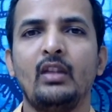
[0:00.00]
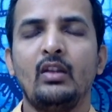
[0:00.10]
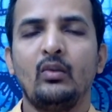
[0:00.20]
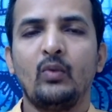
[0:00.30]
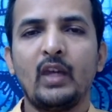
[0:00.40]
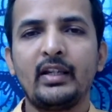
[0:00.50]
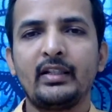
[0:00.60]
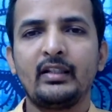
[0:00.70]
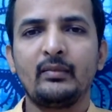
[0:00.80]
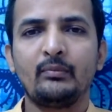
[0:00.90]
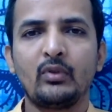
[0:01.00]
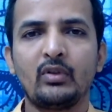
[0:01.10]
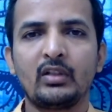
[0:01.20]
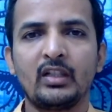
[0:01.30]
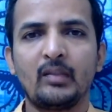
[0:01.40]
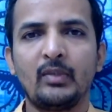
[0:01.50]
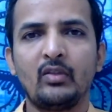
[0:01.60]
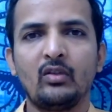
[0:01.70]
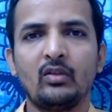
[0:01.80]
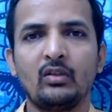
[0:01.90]
Why it is important is
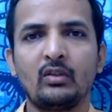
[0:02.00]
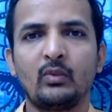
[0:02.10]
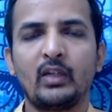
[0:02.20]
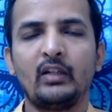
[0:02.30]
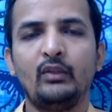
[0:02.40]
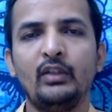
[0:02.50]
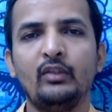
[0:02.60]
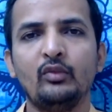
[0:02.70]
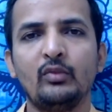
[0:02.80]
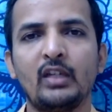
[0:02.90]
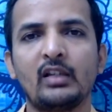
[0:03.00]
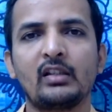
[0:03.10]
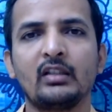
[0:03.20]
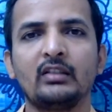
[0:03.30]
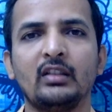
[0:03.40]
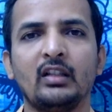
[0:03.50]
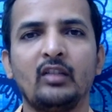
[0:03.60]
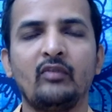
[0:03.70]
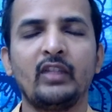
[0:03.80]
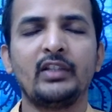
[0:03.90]
because while doing Omkar Sadhana,
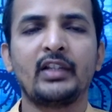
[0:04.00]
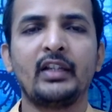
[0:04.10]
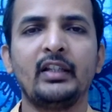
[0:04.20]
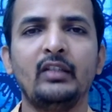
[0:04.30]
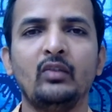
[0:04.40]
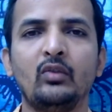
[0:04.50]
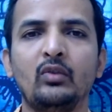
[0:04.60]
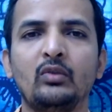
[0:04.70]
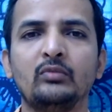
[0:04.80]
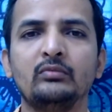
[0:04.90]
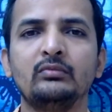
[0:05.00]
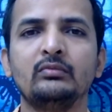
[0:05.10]
while chanting Om,